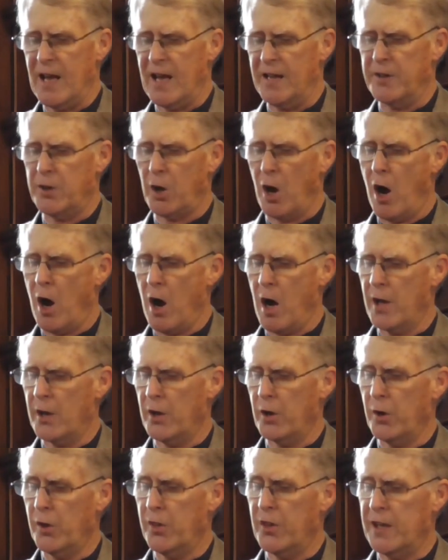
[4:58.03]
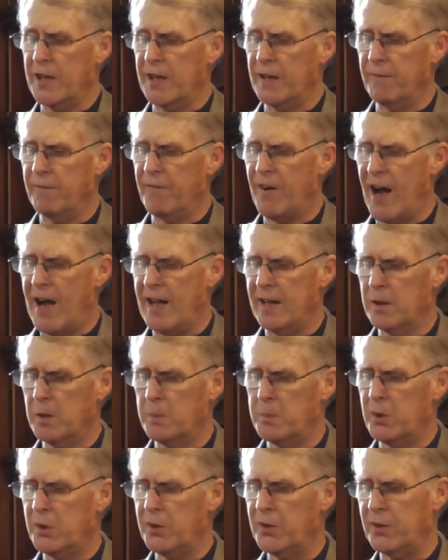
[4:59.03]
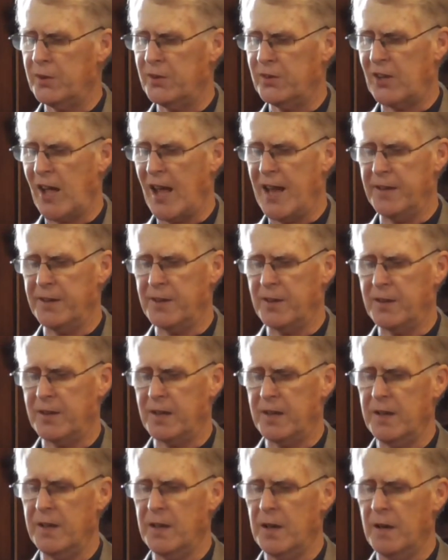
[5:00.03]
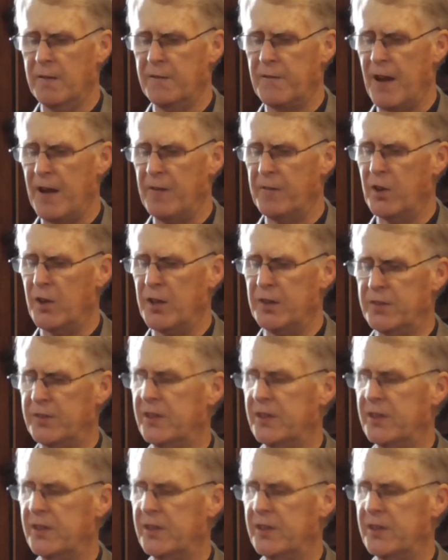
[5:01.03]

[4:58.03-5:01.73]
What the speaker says: and to honor the inviolable sanctity of every